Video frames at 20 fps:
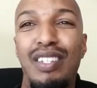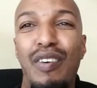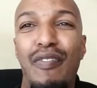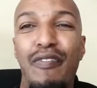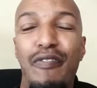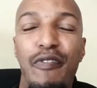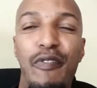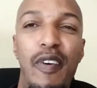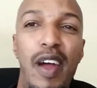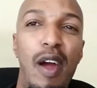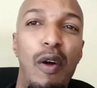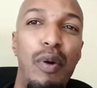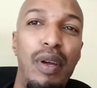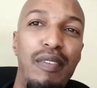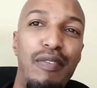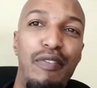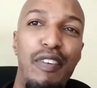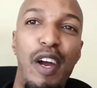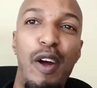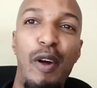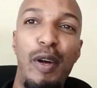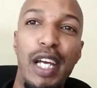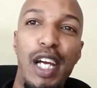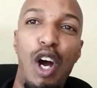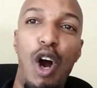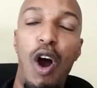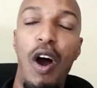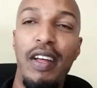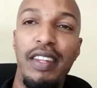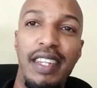a very, very
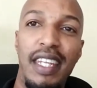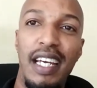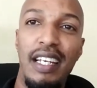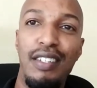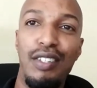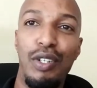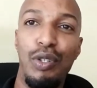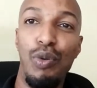hard thing.